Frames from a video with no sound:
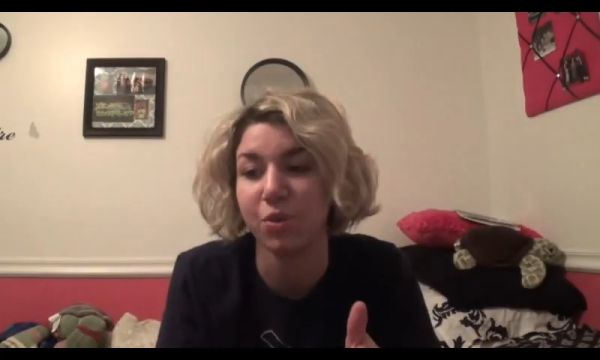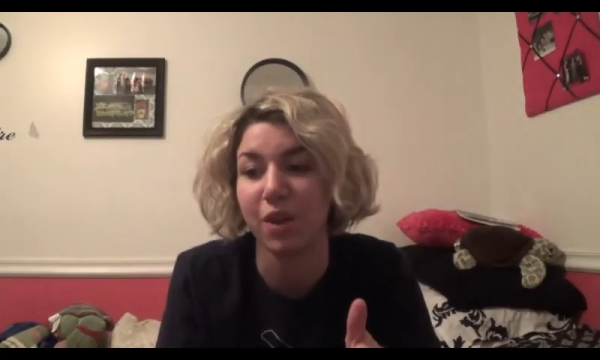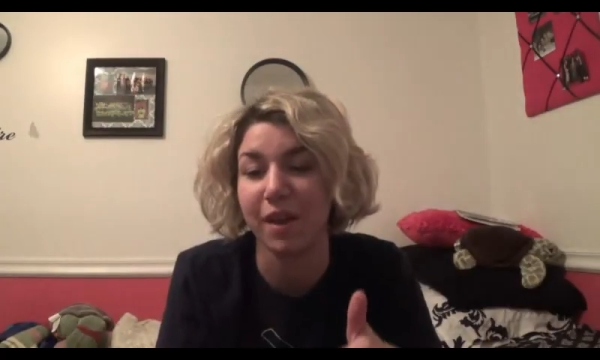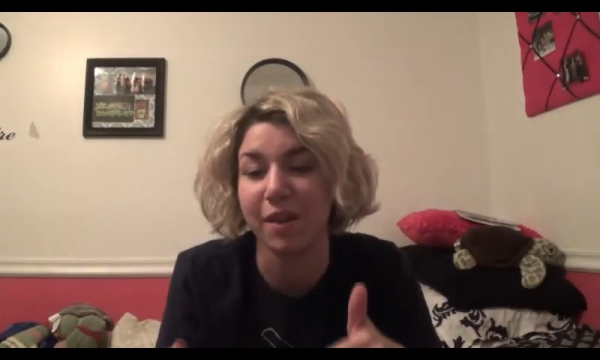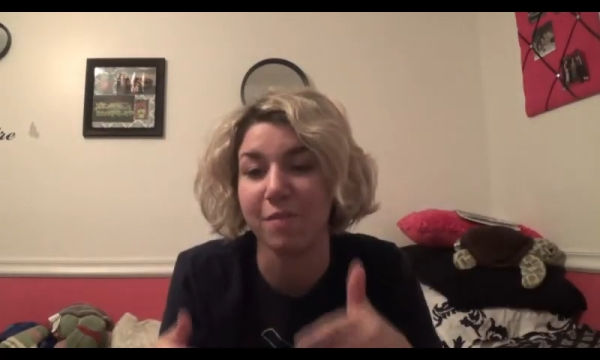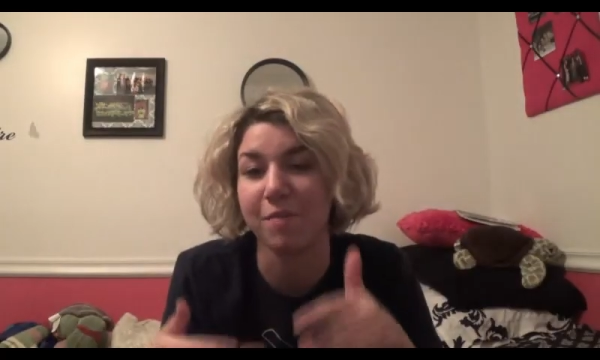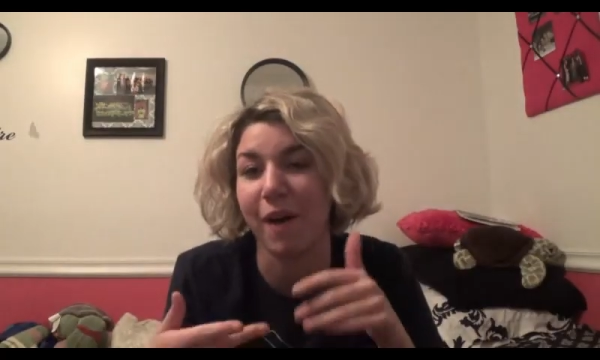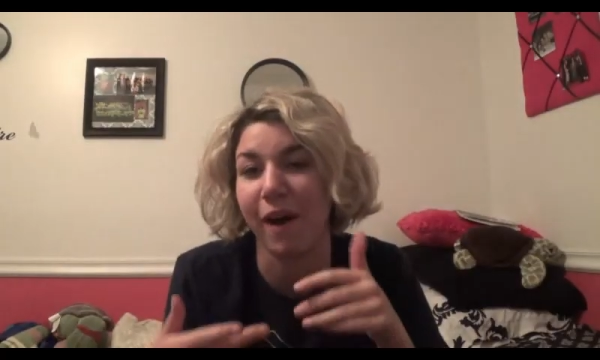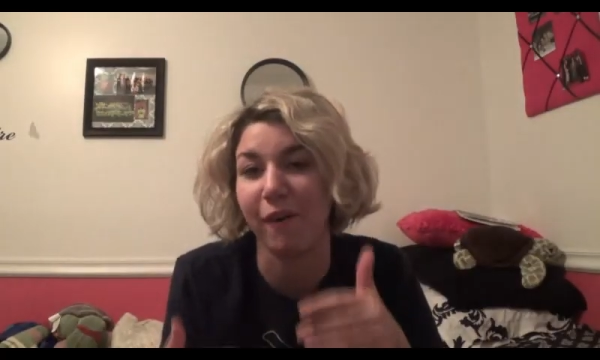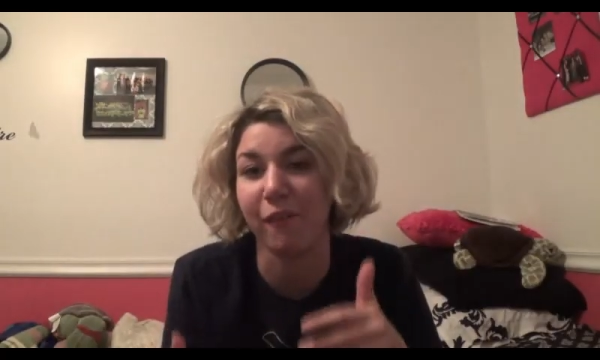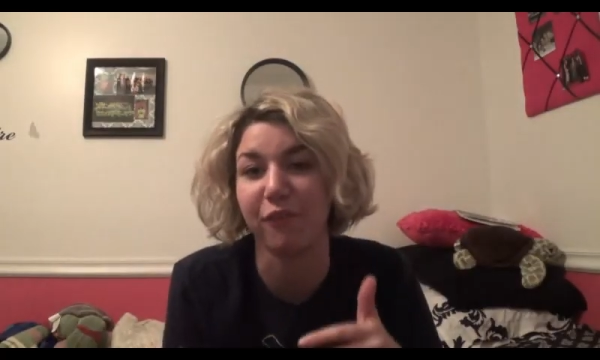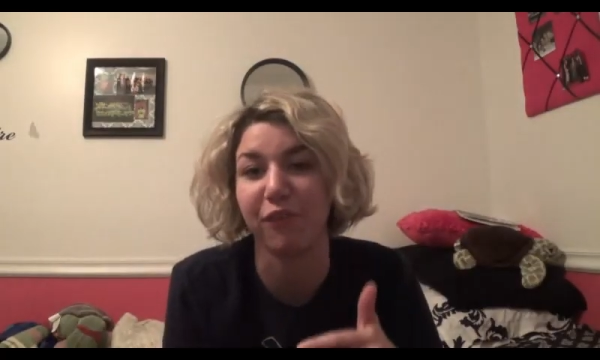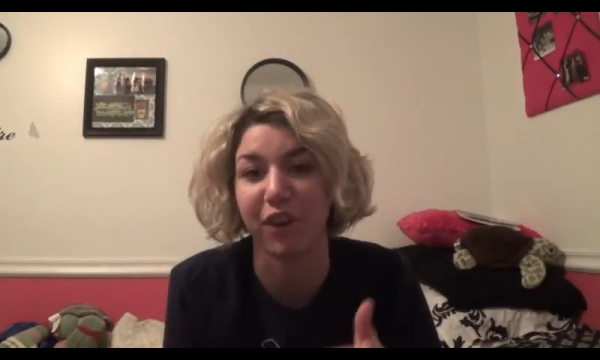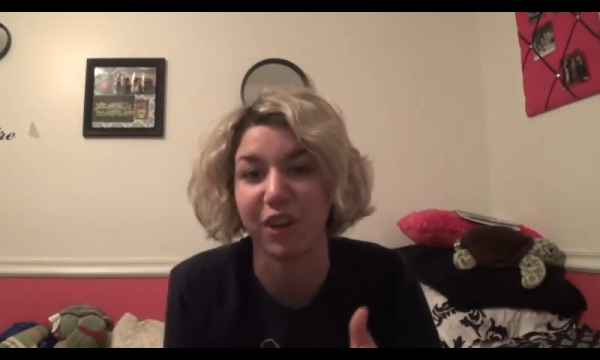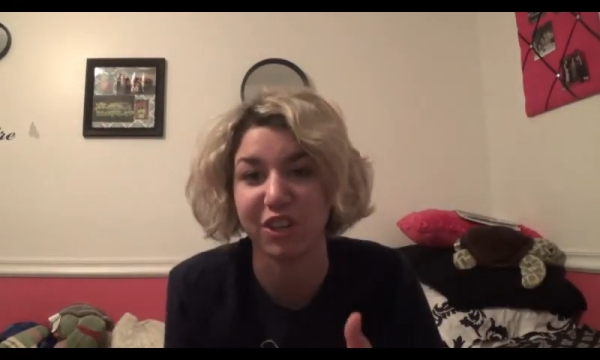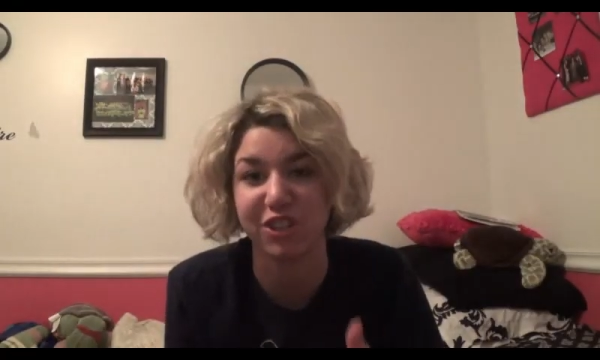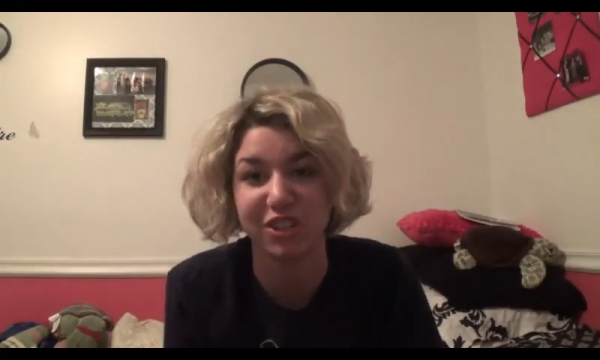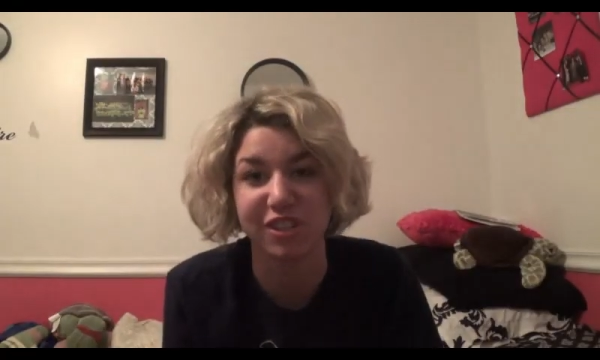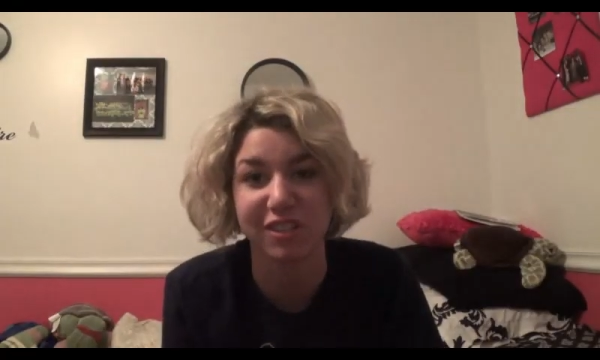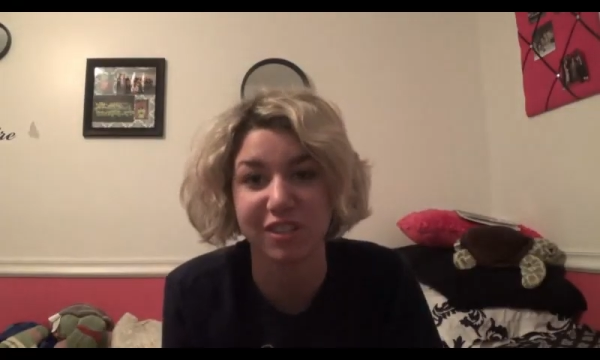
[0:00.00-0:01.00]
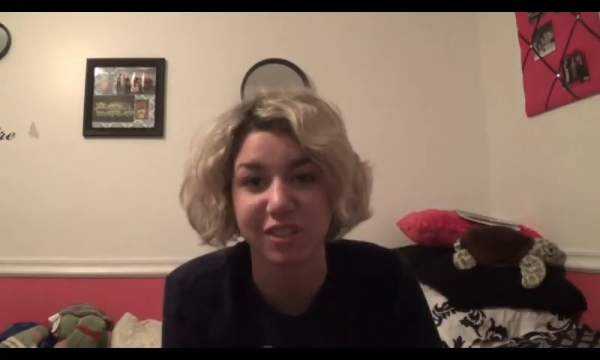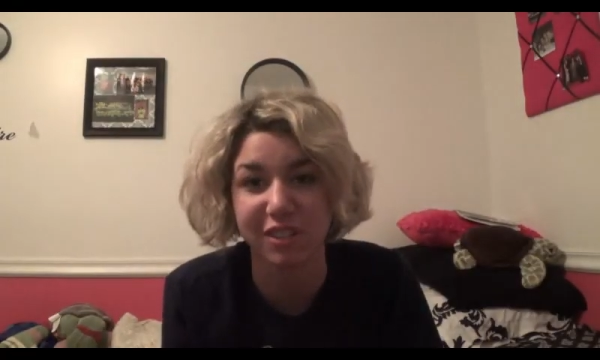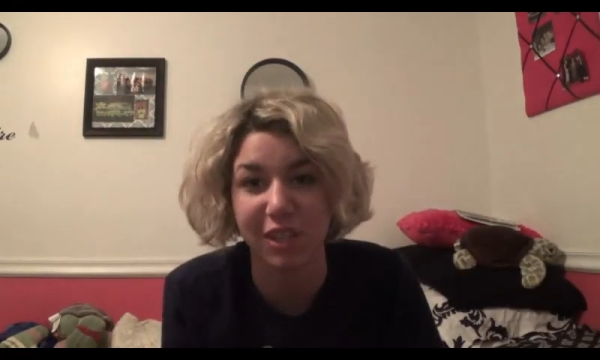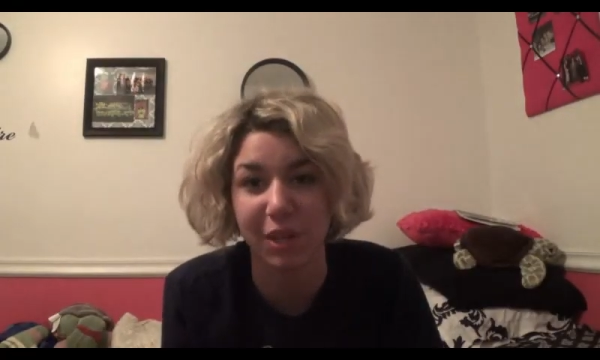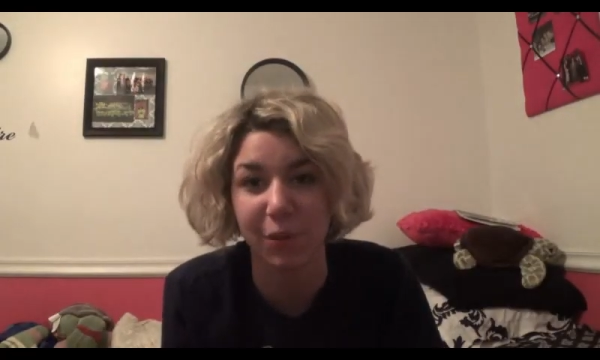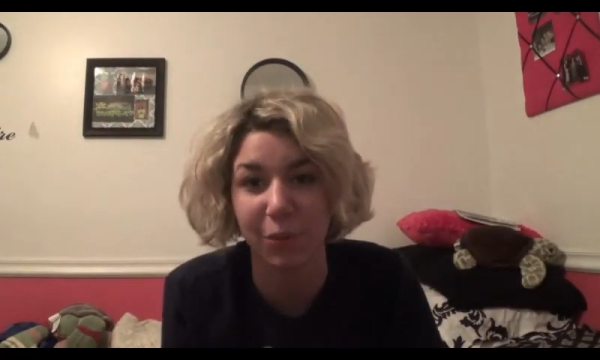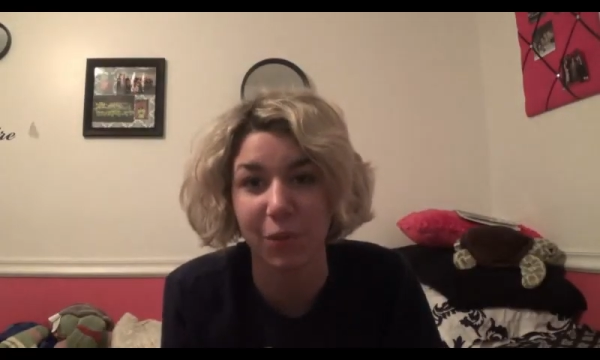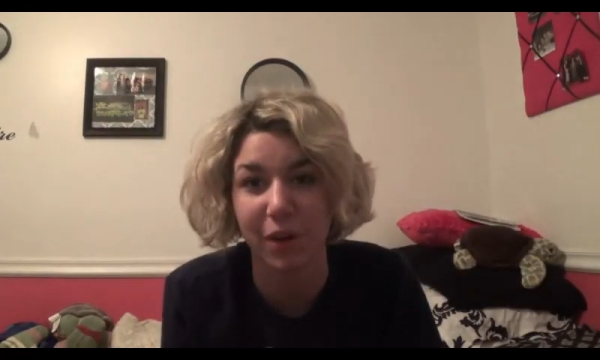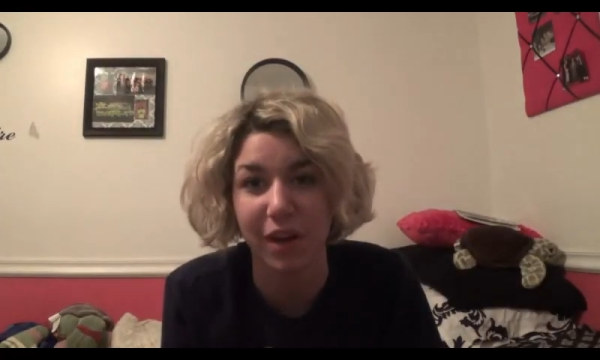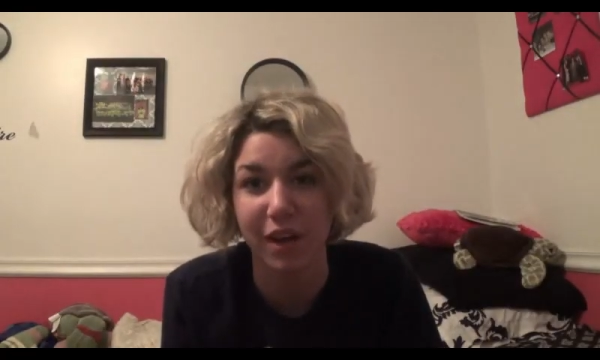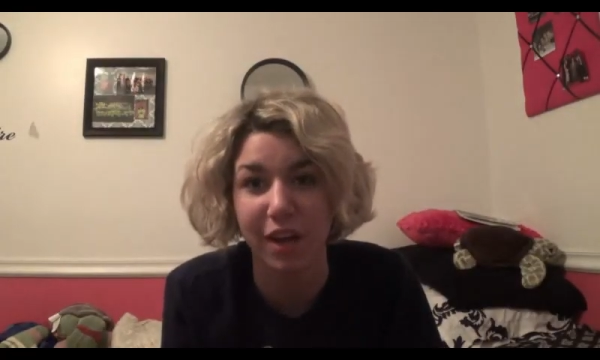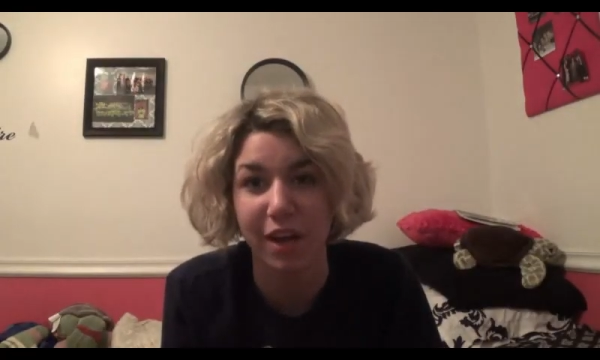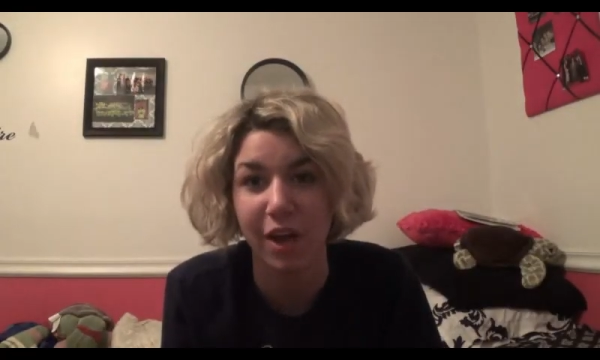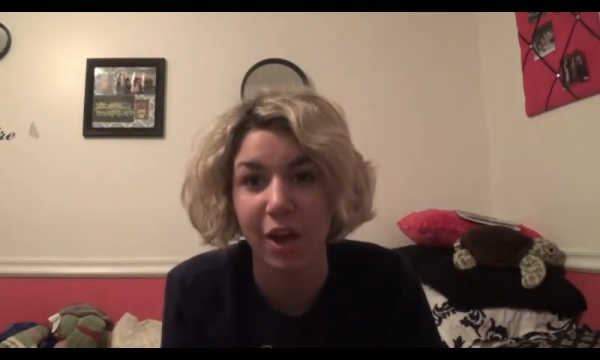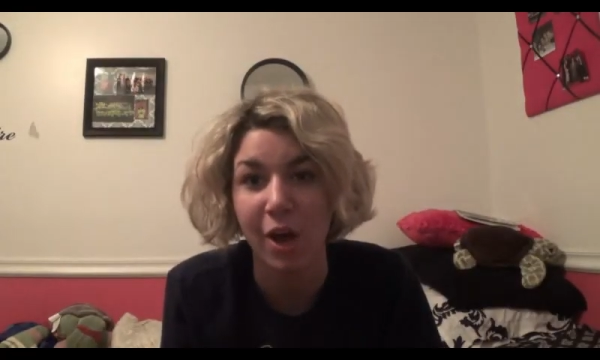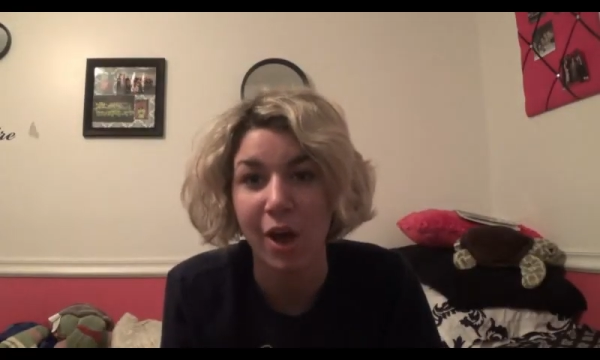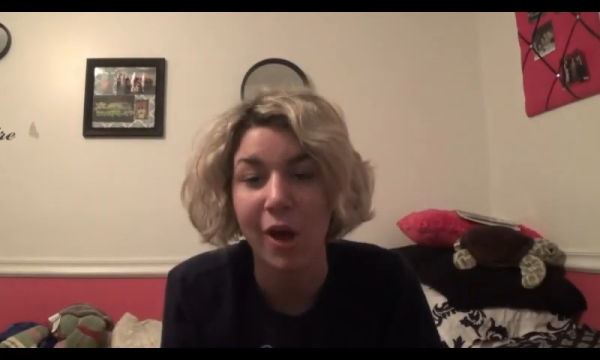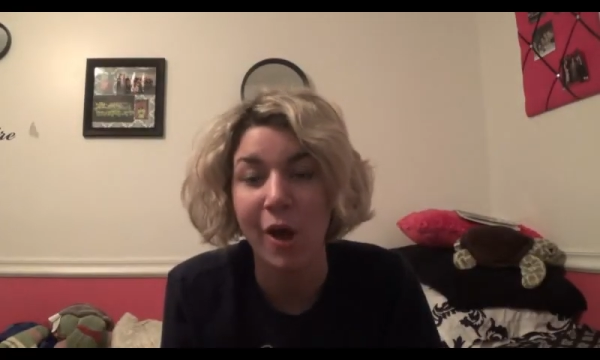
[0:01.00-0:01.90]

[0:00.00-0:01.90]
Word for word: like, malfunction some way.